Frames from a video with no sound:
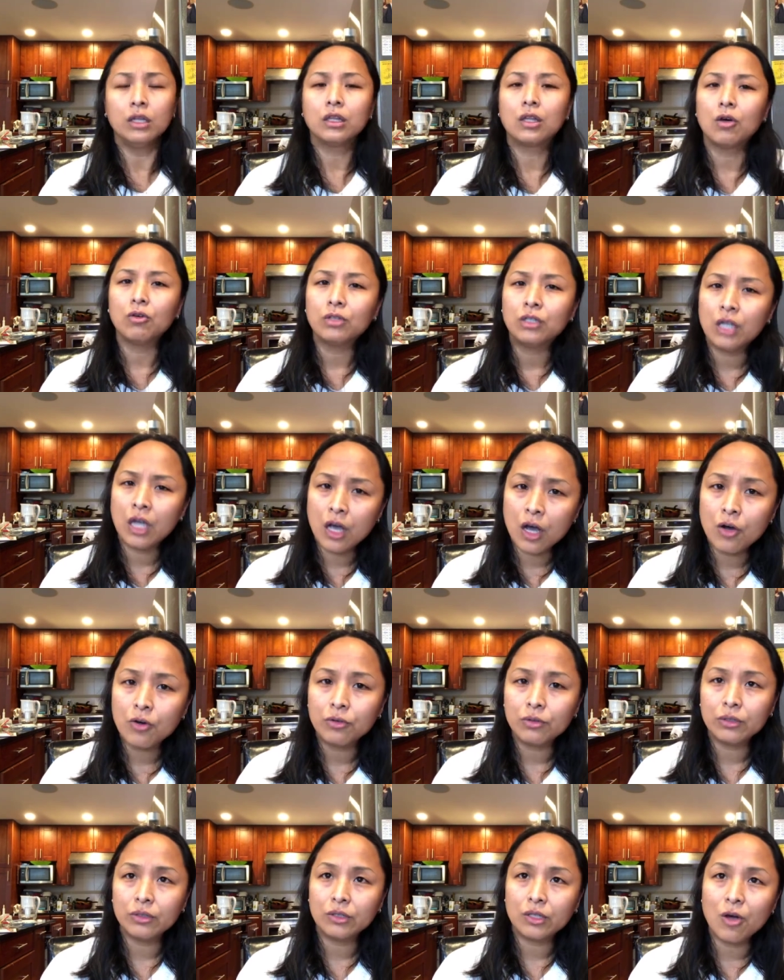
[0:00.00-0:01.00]

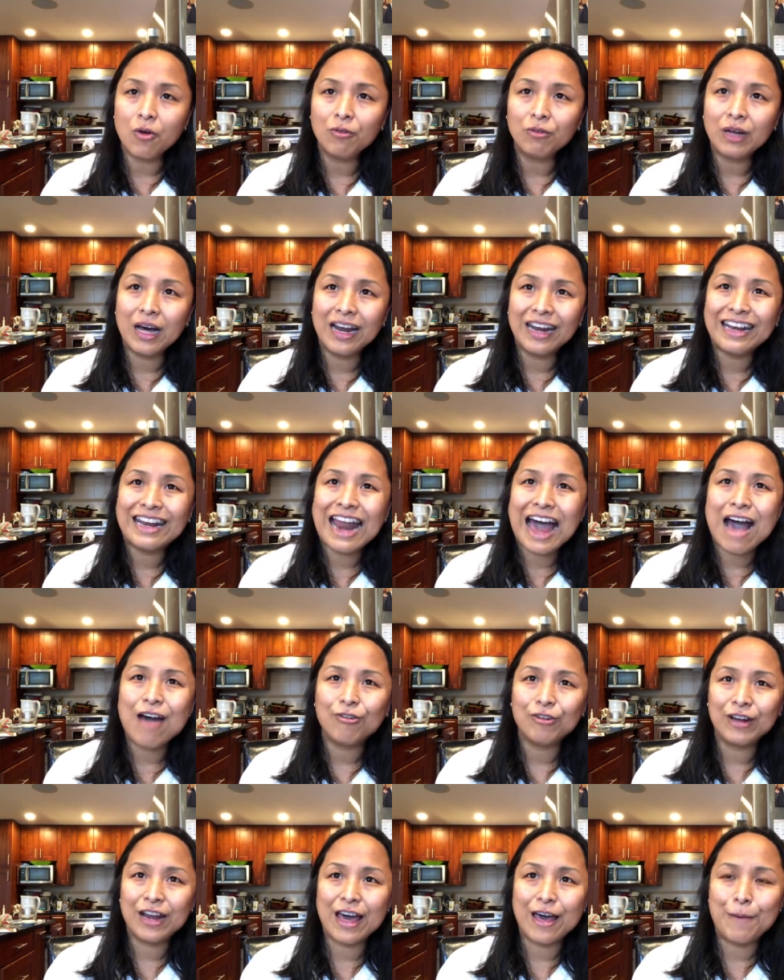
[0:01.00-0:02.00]
Don't
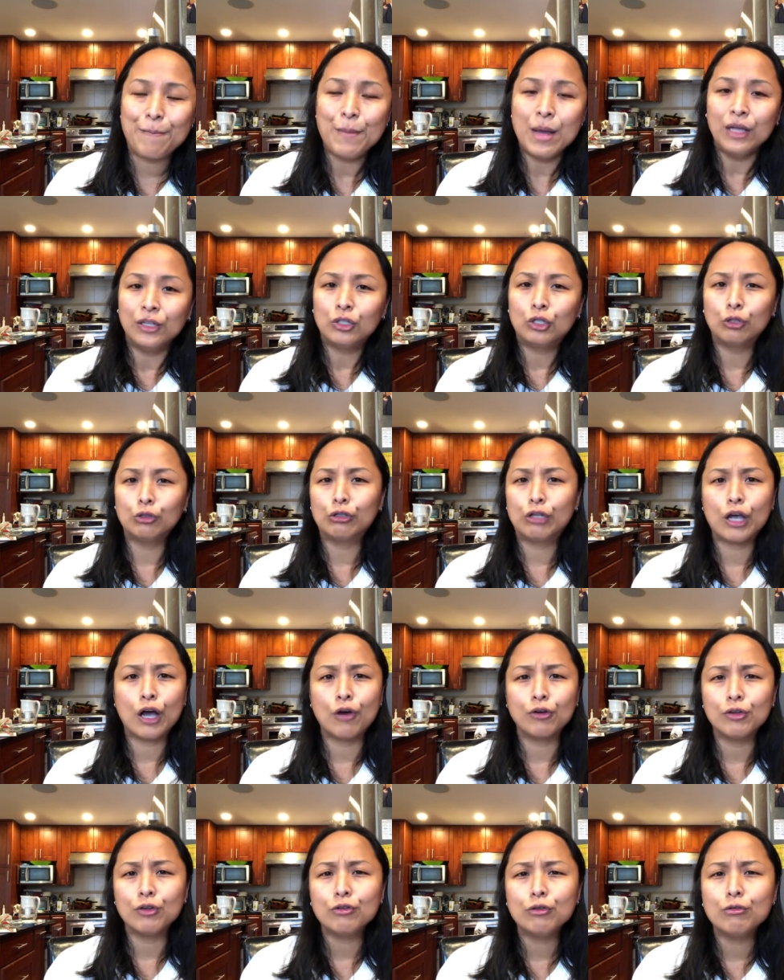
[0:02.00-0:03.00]
allow them to
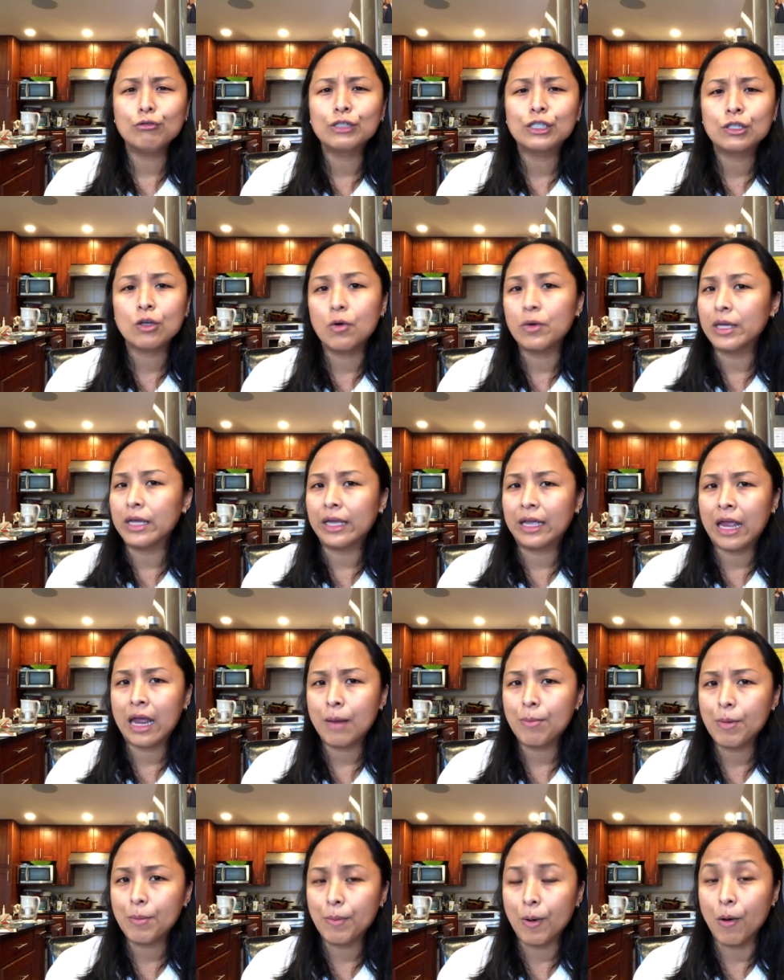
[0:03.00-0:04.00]
tell you you're so
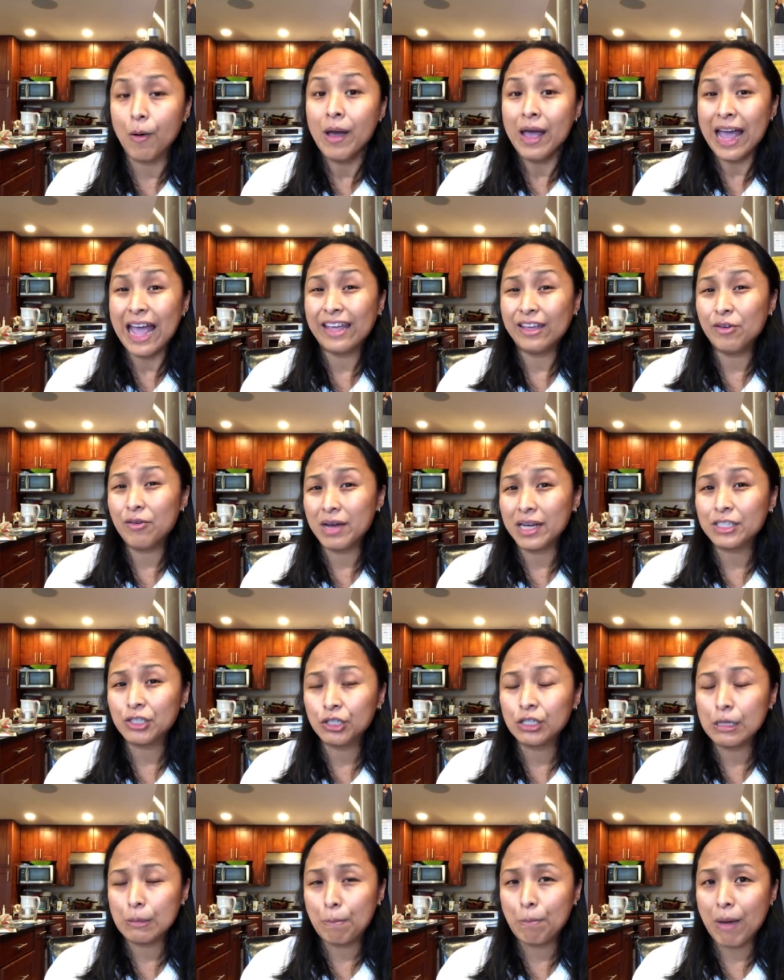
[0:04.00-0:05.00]
incapable and you
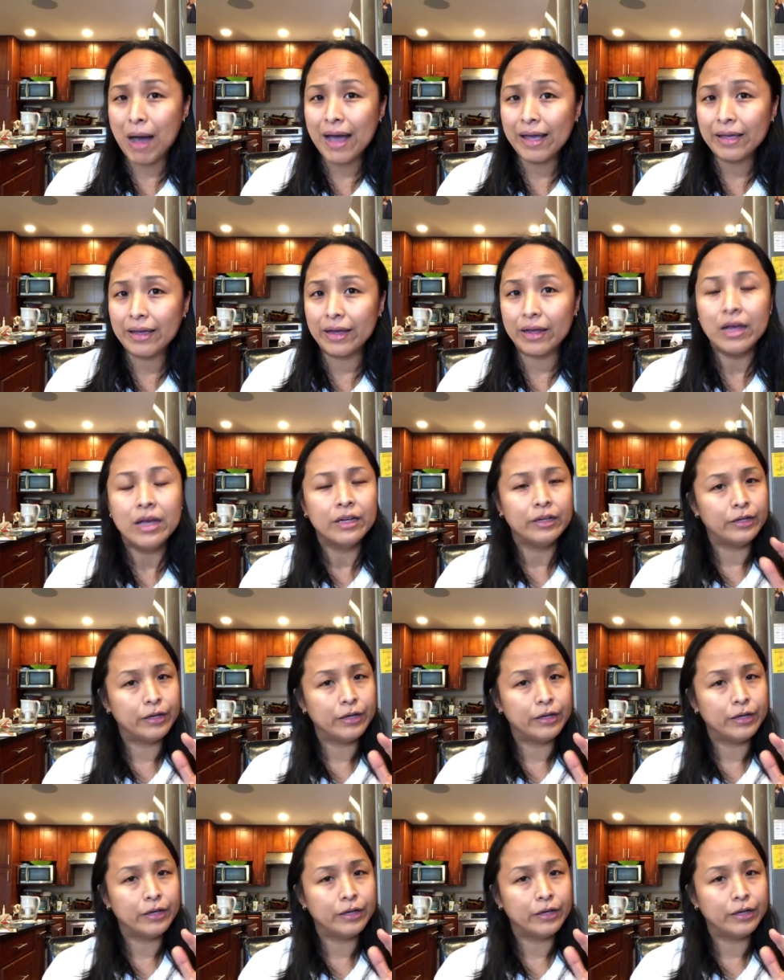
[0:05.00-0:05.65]
actually buy it.